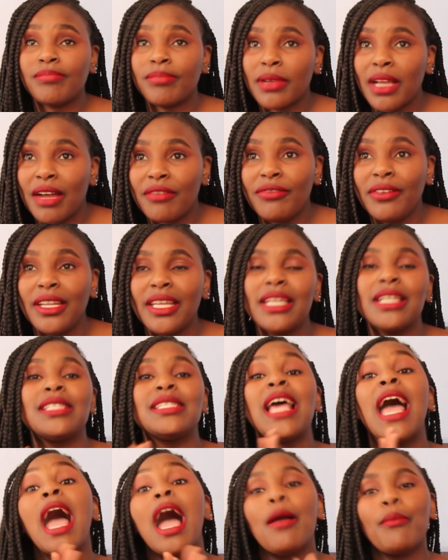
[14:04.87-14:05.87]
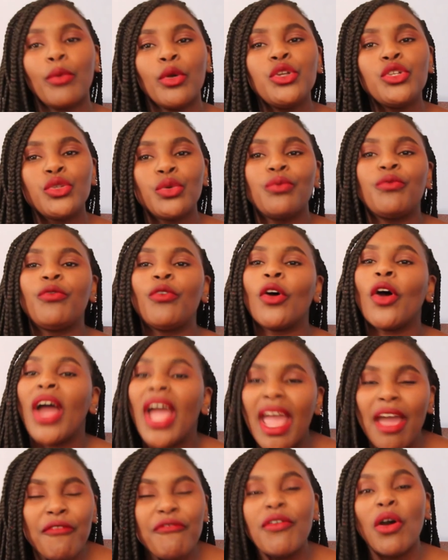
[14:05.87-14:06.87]
cufflinks, I'm going to
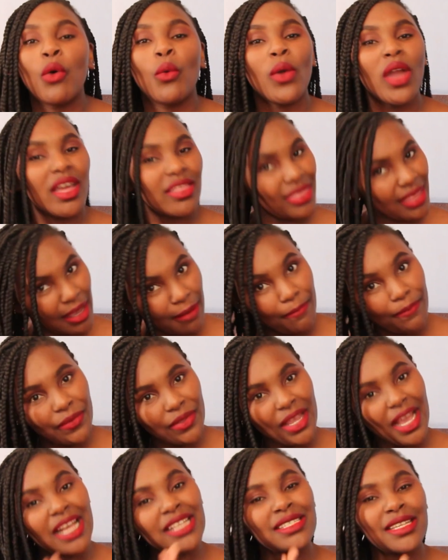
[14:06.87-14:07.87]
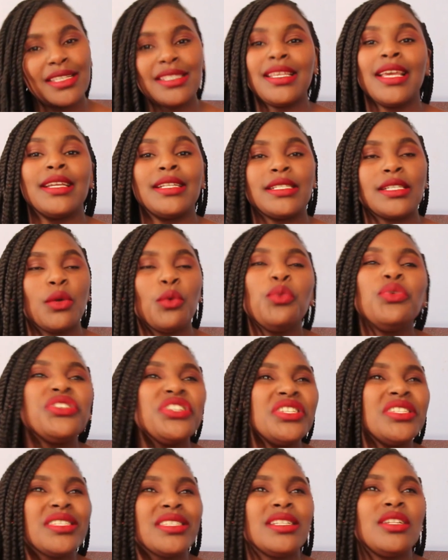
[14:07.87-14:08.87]
forever wear them as a set, which
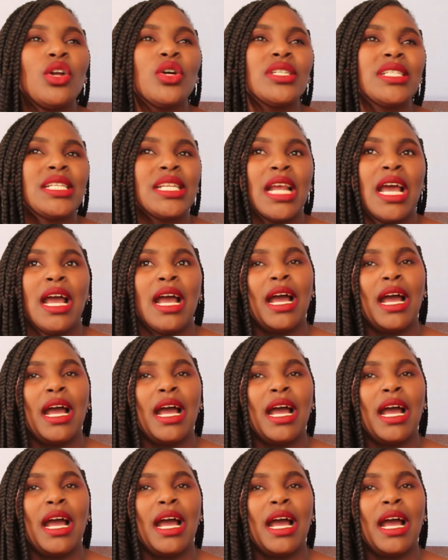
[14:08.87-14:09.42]
is not,